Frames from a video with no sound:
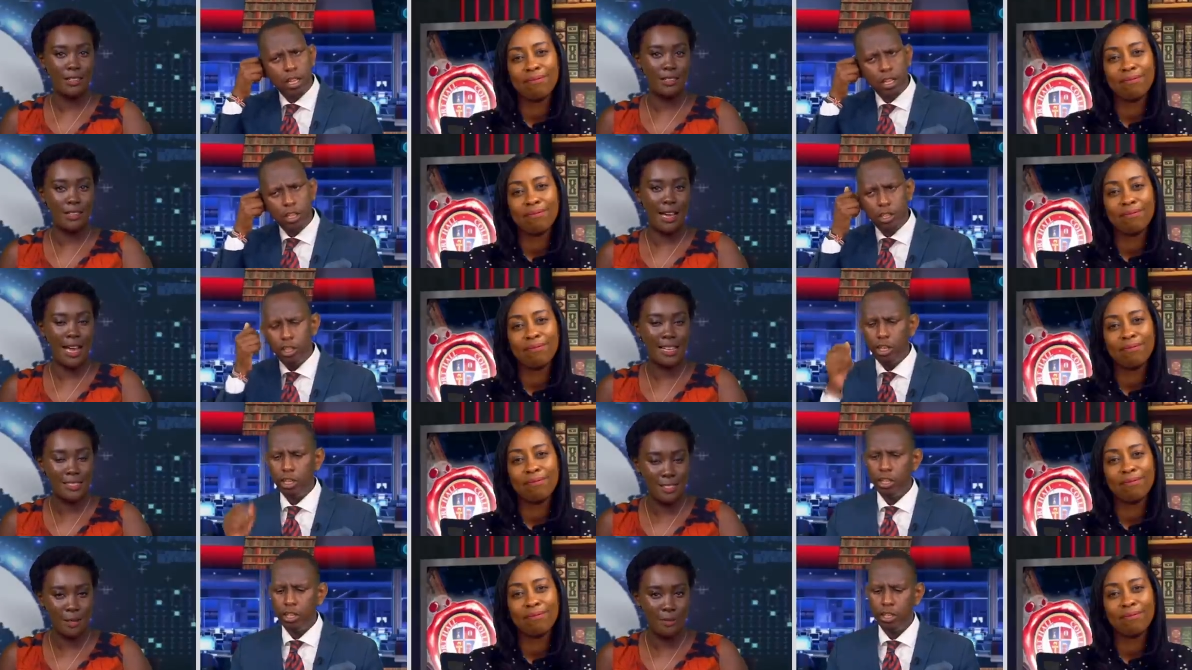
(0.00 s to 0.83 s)

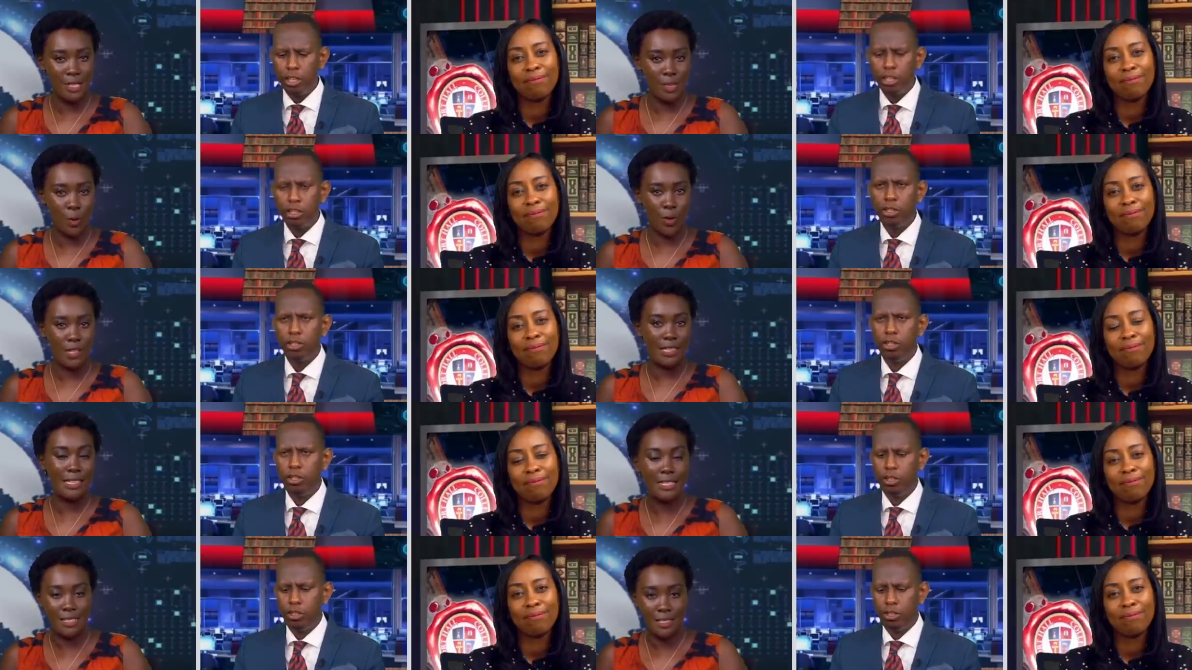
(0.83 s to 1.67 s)
Speaker 1: has to be or
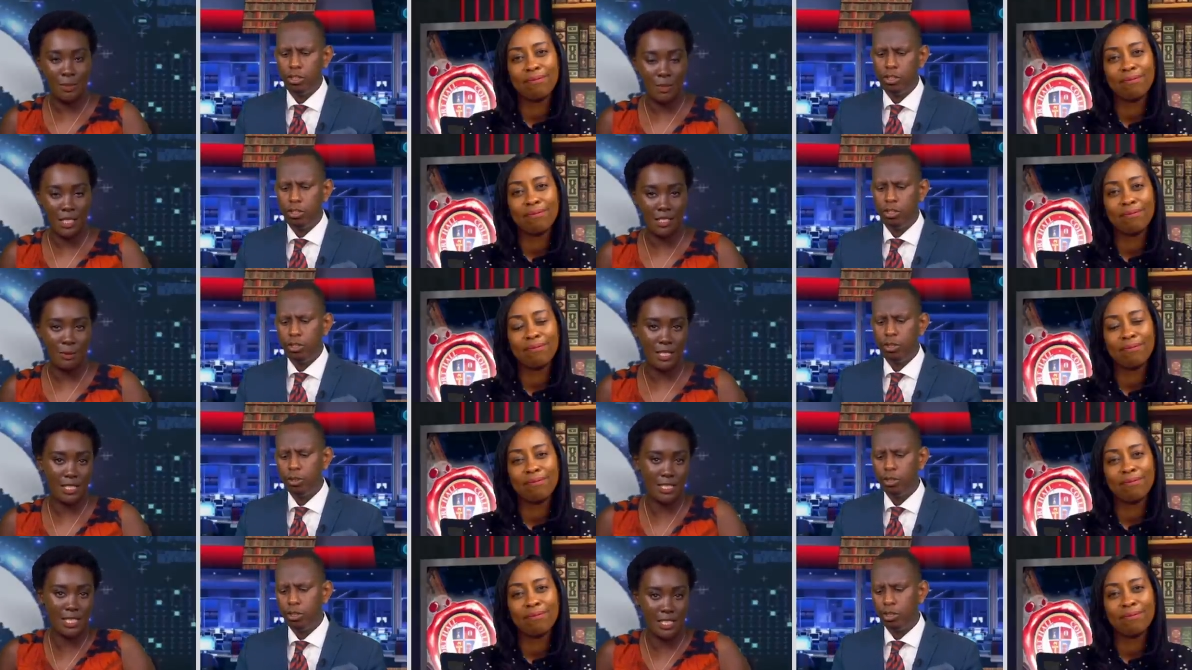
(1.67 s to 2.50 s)
needs to be to be
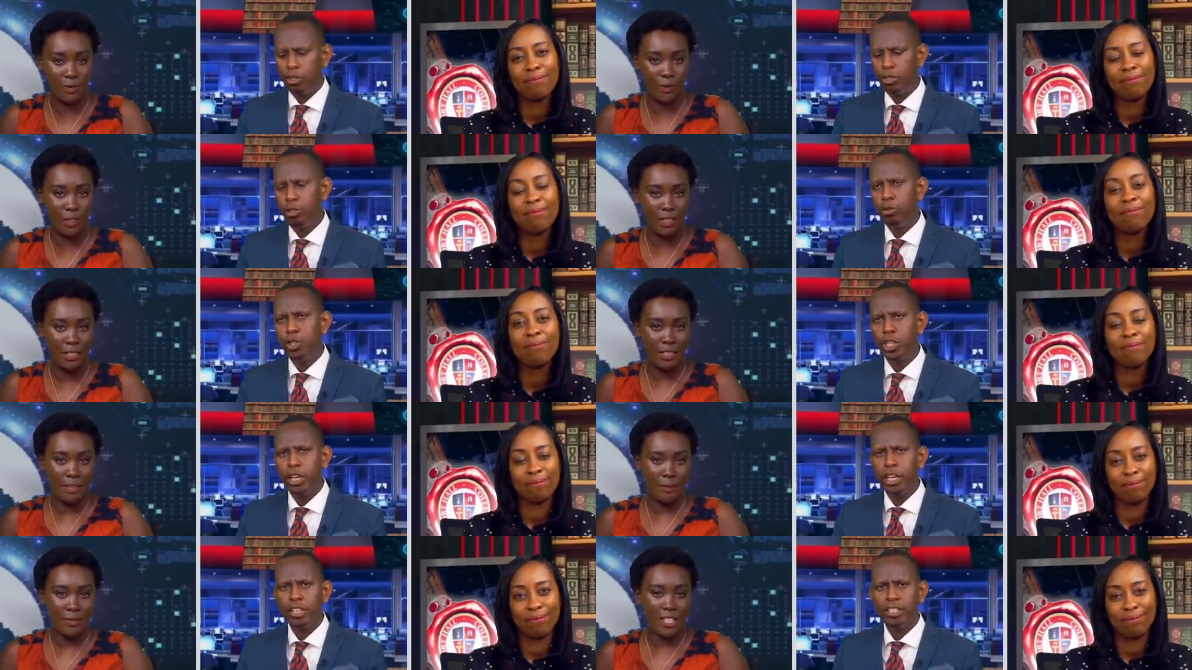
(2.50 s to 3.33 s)
two, successful.
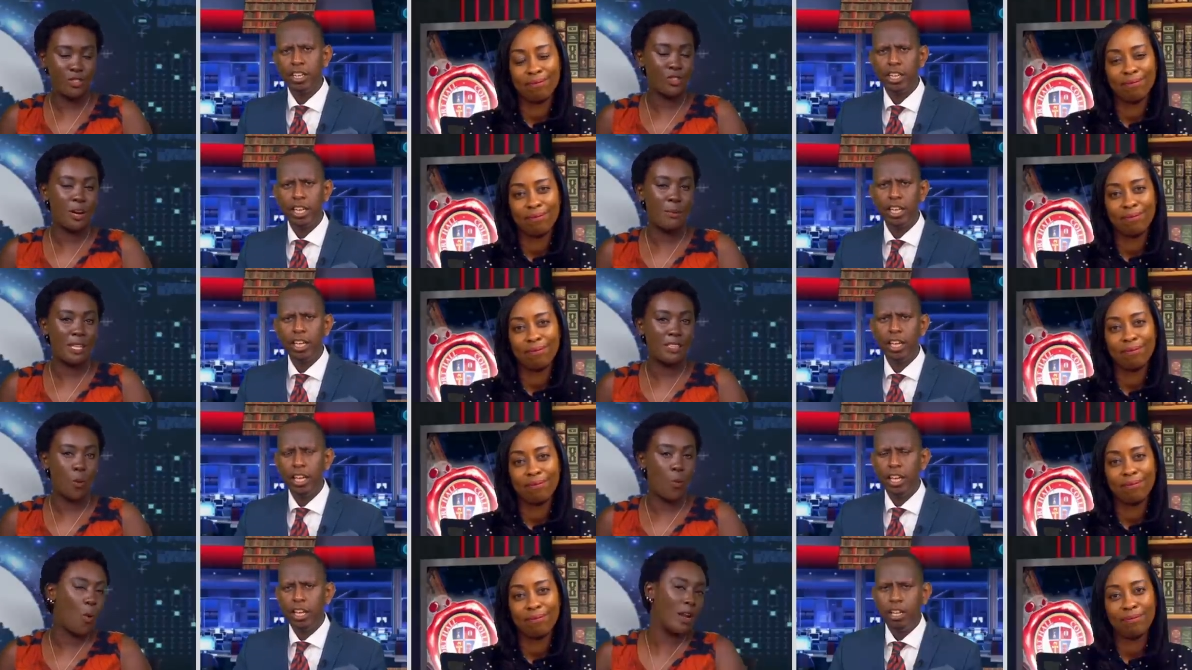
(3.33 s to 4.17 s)
2J, yesterday. It's not about
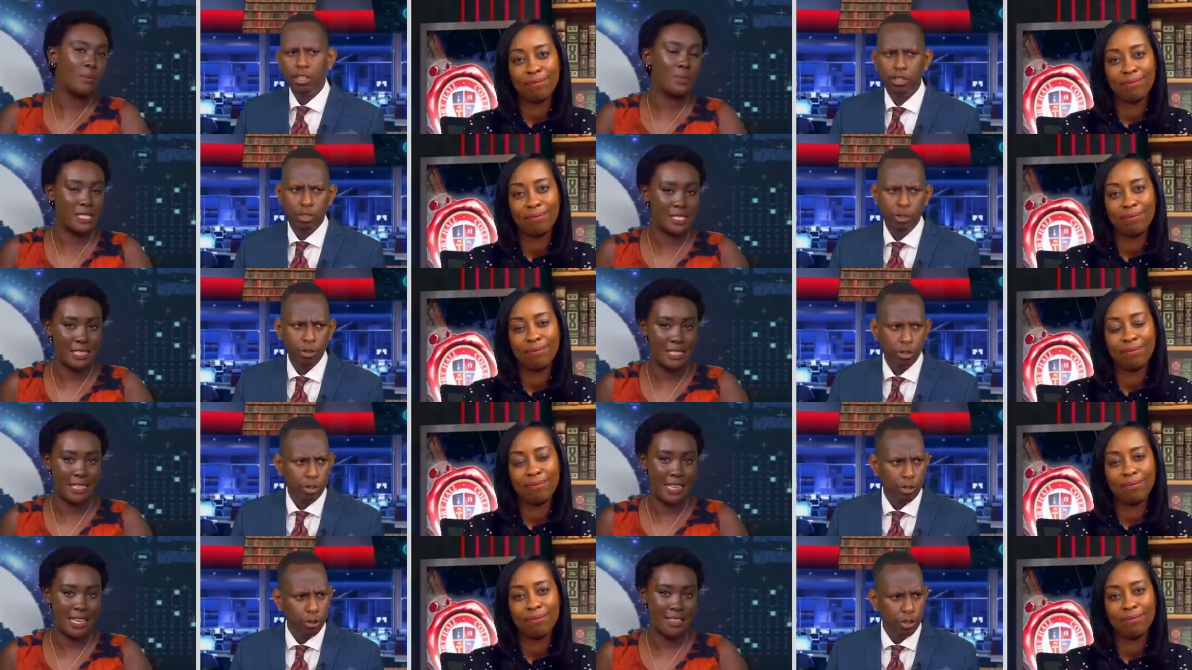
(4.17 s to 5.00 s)
the 1%
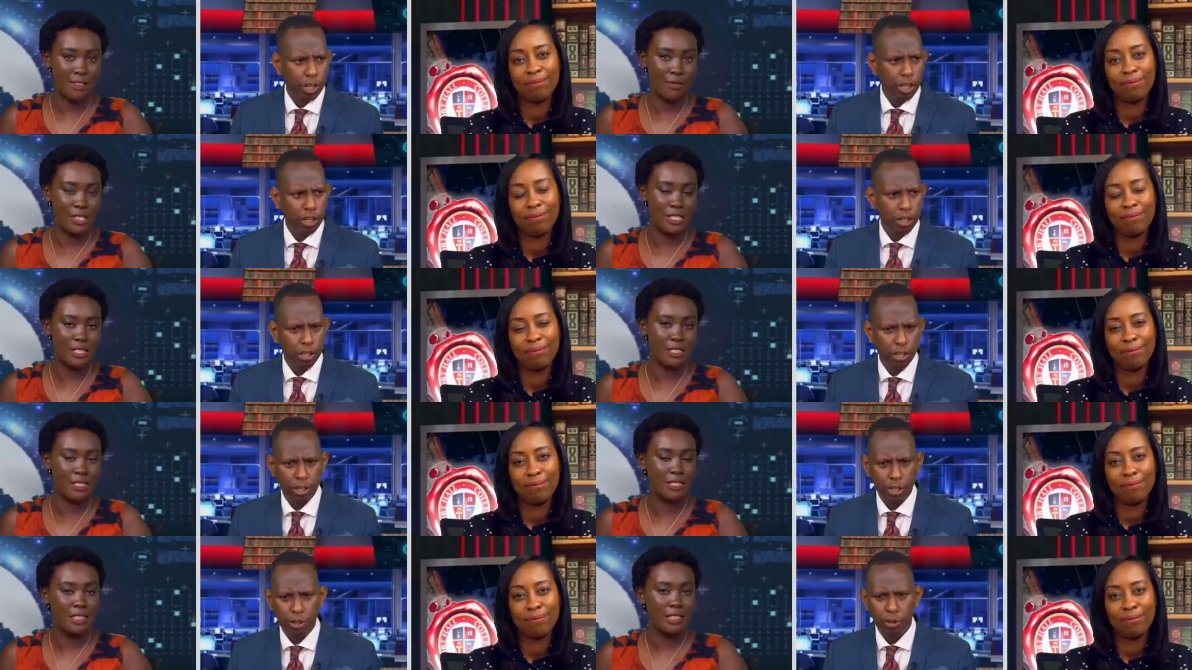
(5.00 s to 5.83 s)
two, in two Kenya J,
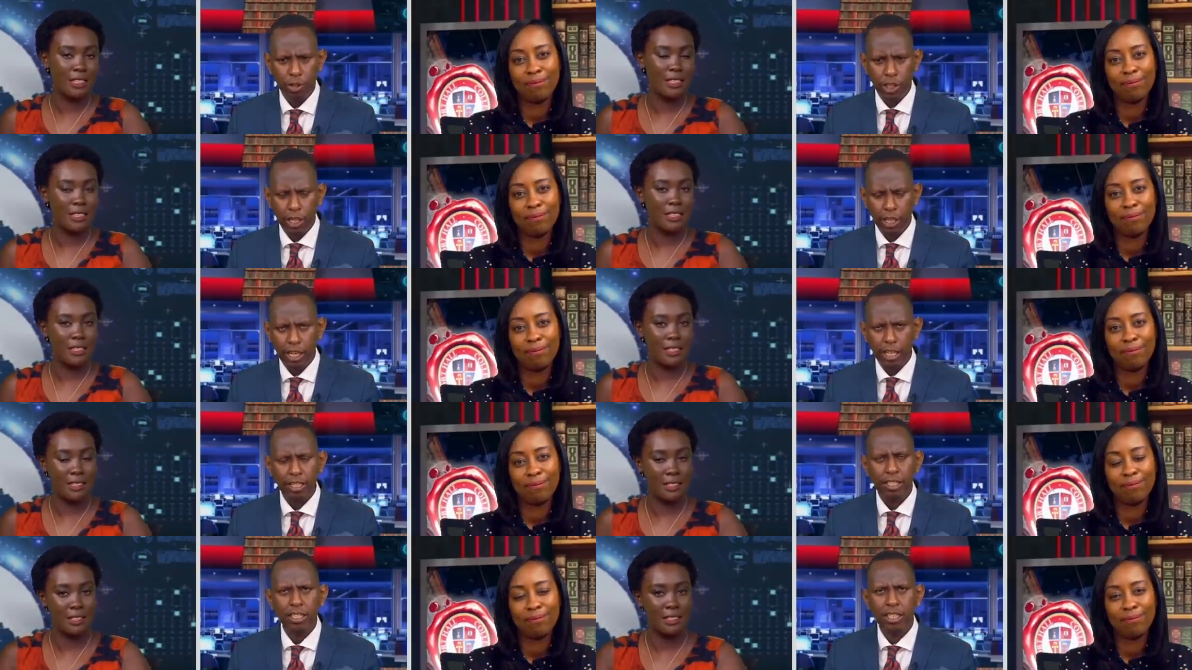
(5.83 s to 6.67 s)
versus.
Speaker 2: 2J,
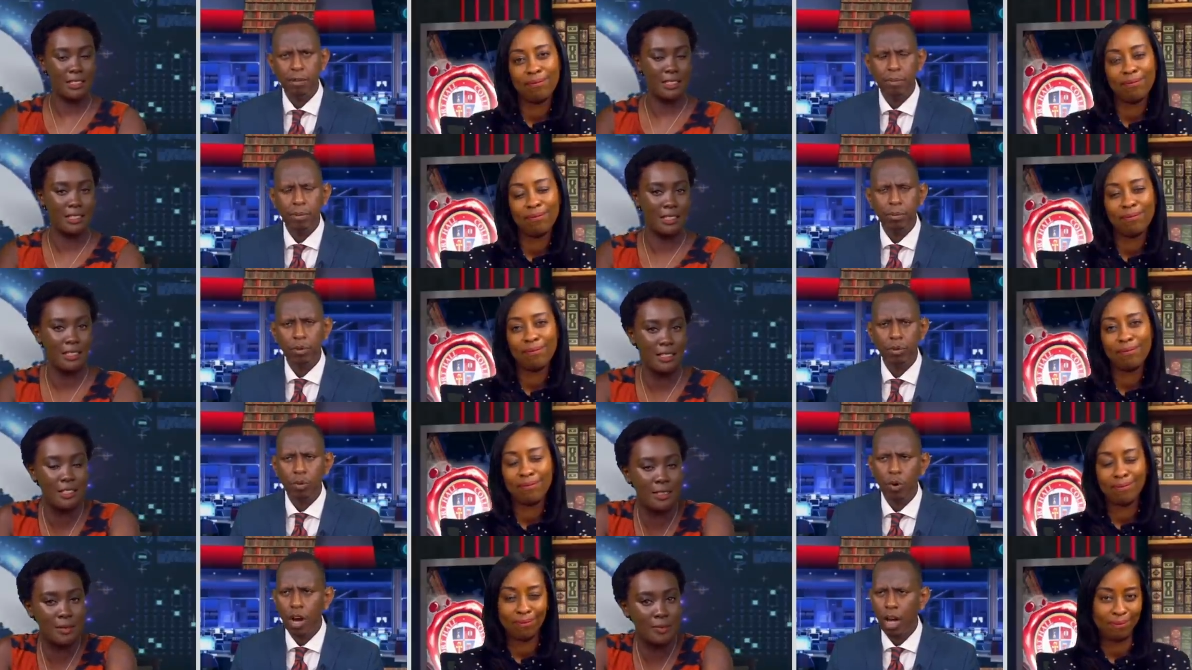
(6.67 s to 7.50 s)
yesterday people
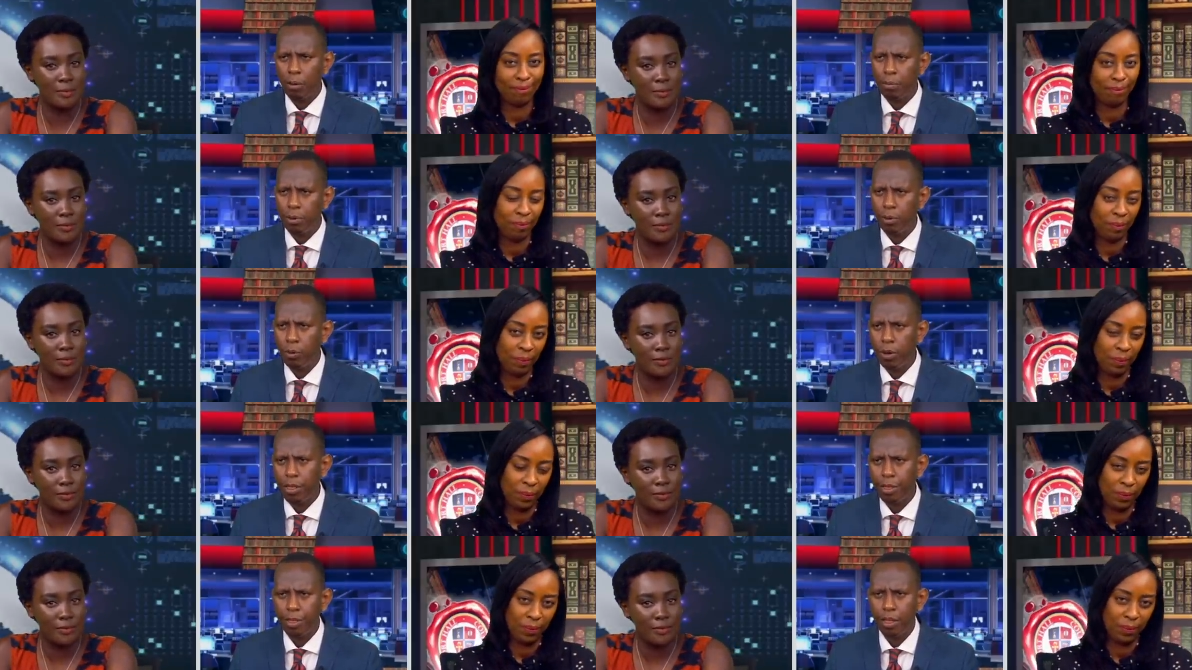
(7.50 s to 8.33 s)
woke up
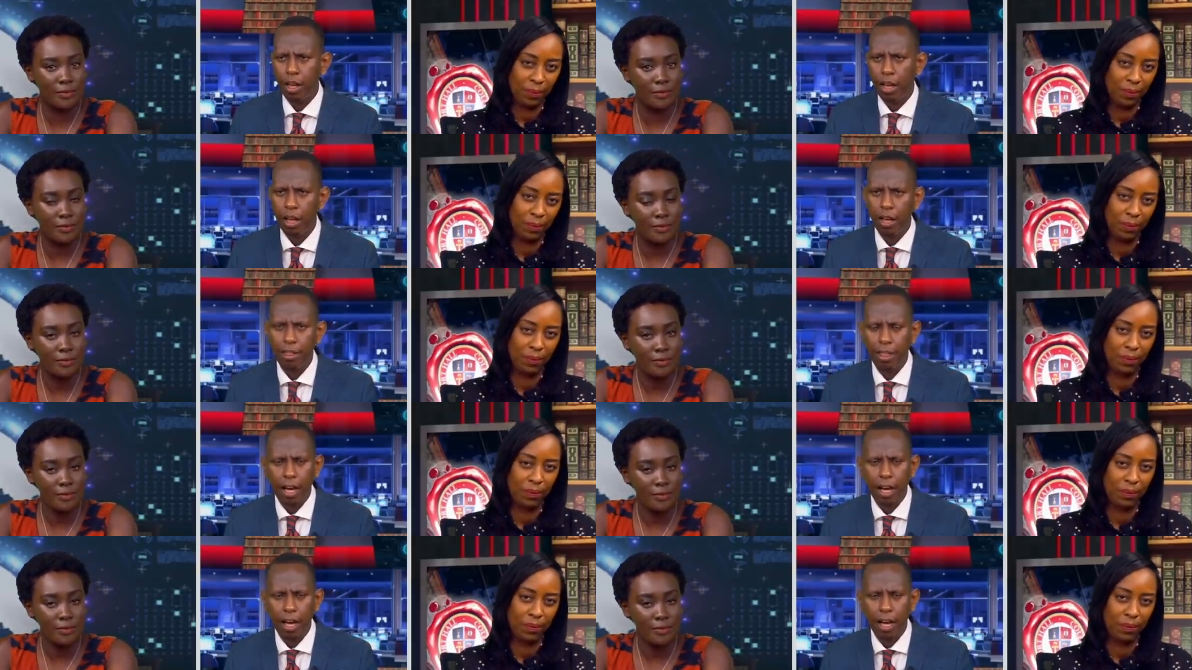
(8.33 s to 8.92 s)
with uh, their